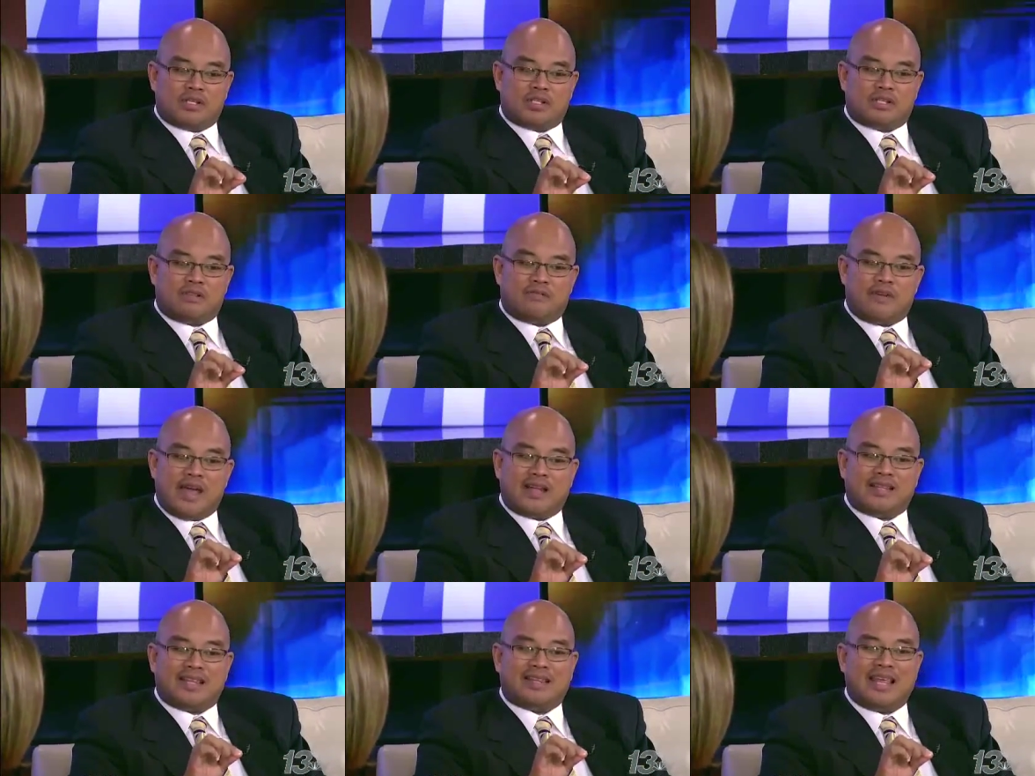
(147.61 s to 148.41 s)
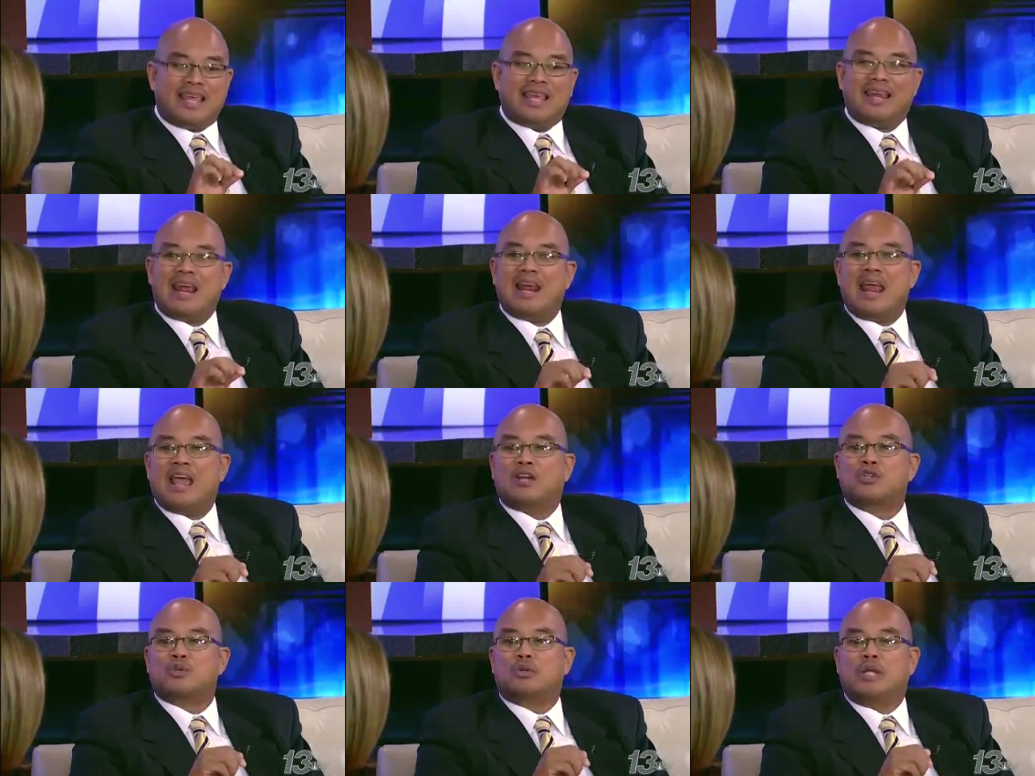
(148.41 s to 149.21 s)
is the fact that they
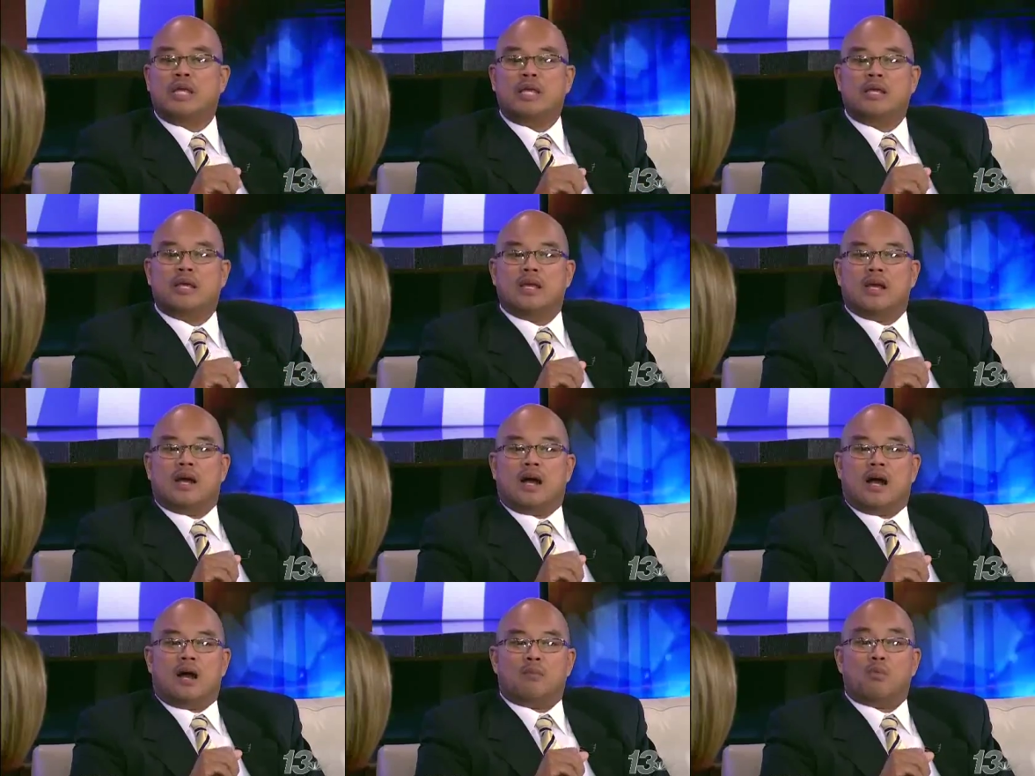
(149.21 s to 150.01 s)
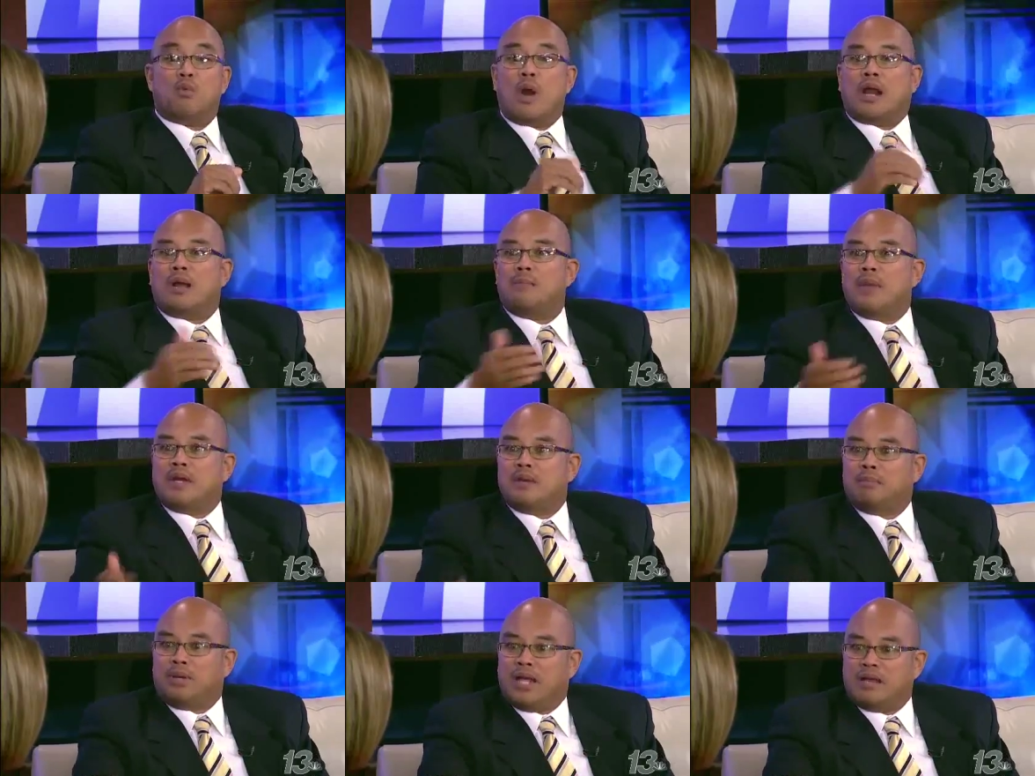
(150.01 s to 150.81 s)
cannot actually um,
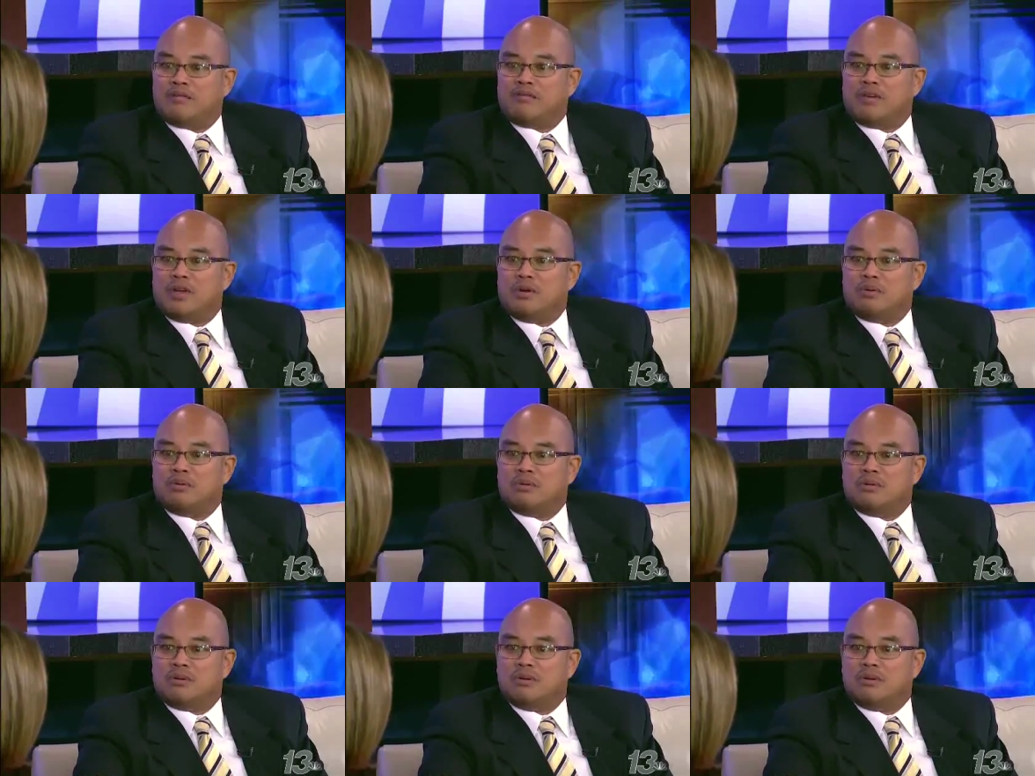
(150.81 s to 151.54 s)
recommend a plan for you.